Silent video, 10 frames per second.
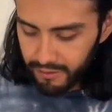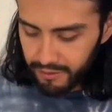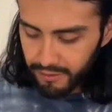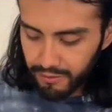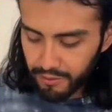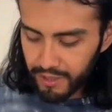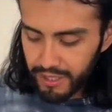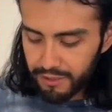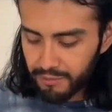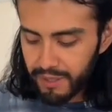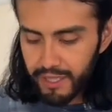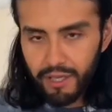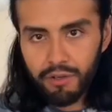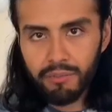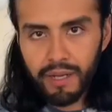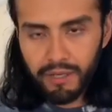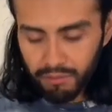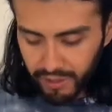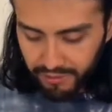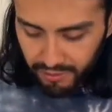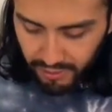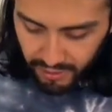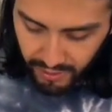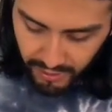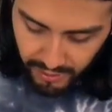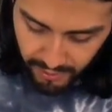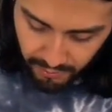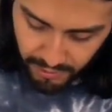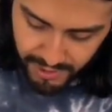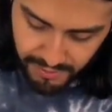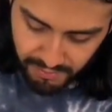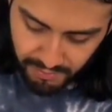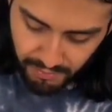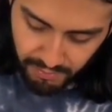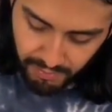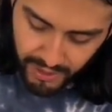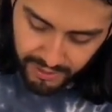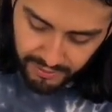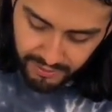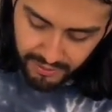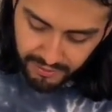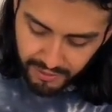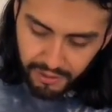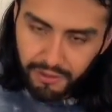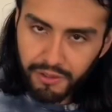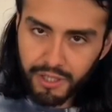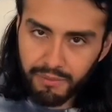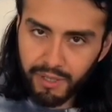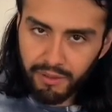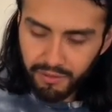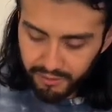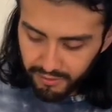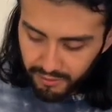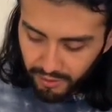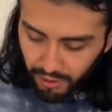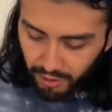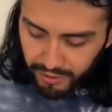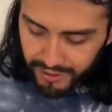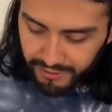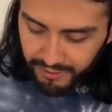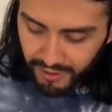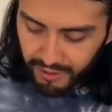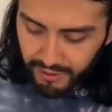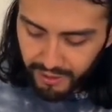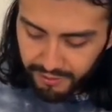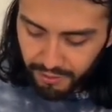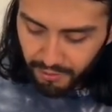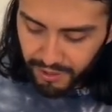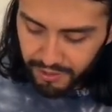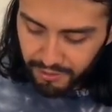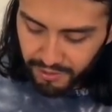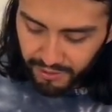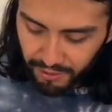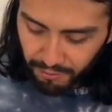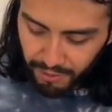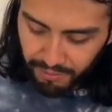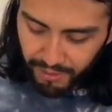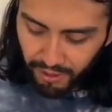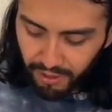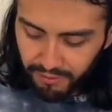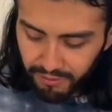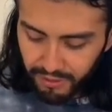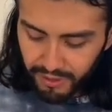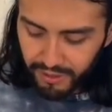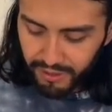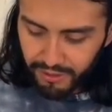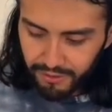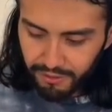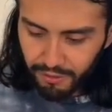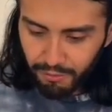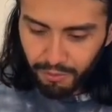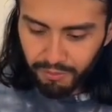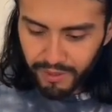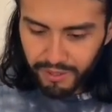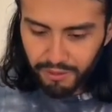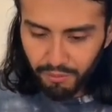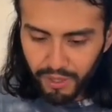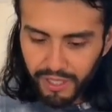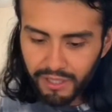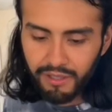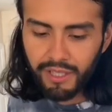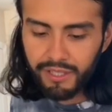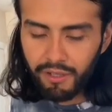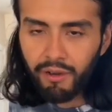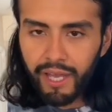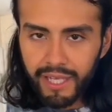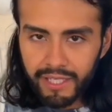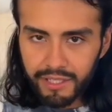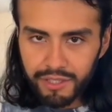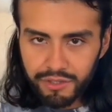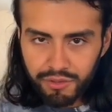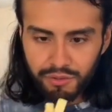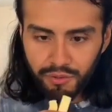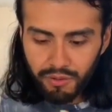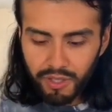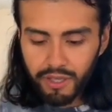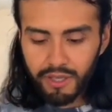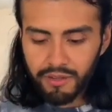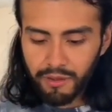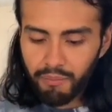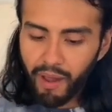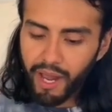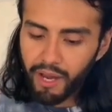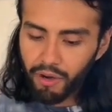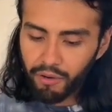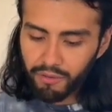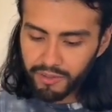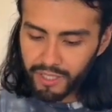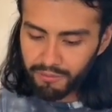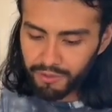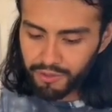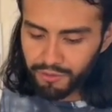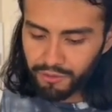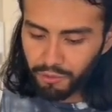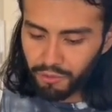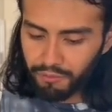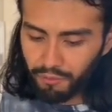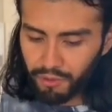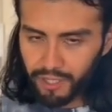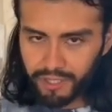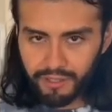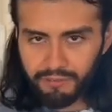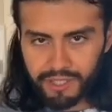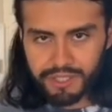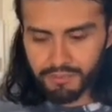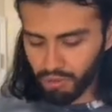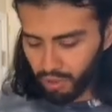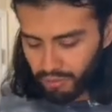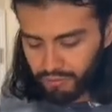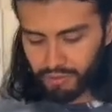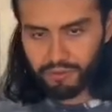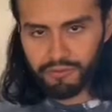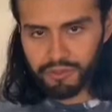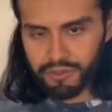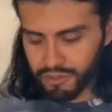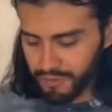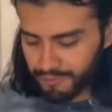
the zucchini is being held by a razor, which makes this cylinder come out on this side. And so what I do is I'll rip it off so it won't be in the way, and I'll add it into the pile that I'm gonna store for like a veggie broth for the future.